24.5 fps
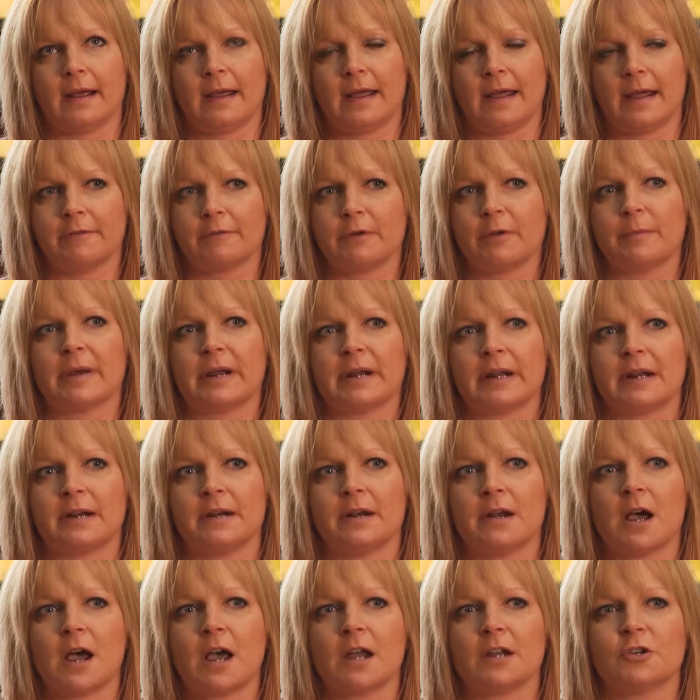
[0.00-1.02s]
everybody,
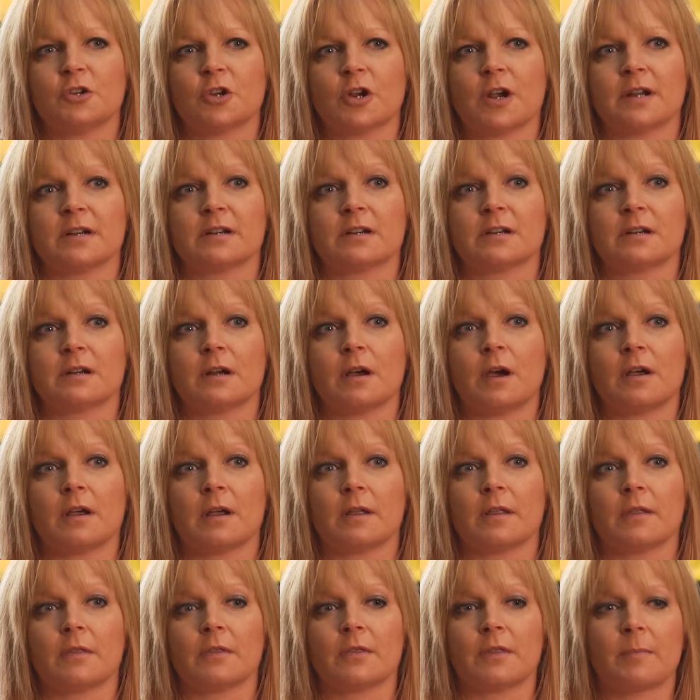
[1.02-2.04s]
not just
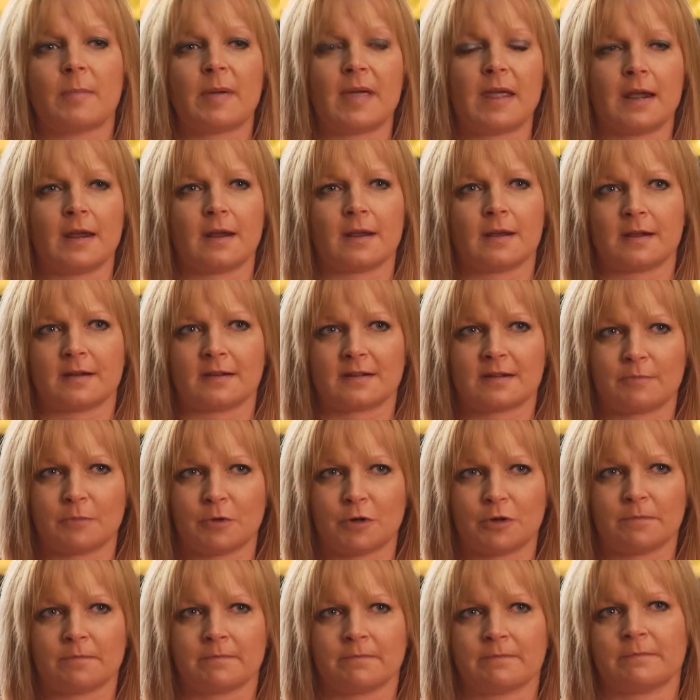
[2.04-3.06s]
the paying
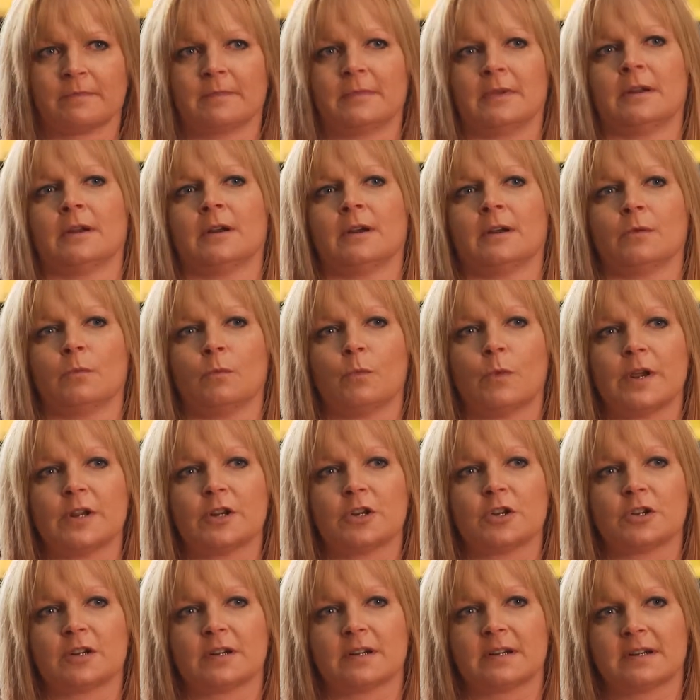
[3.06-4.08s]
customer,
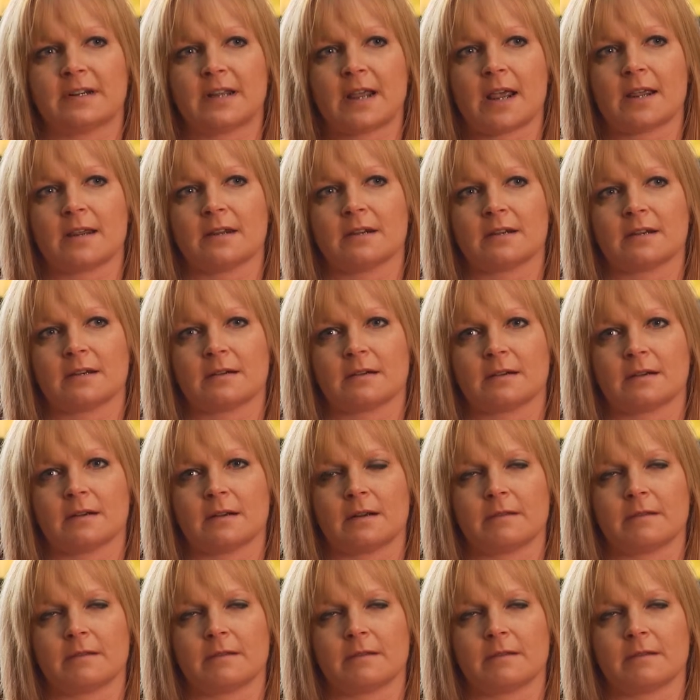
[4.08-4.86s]
which says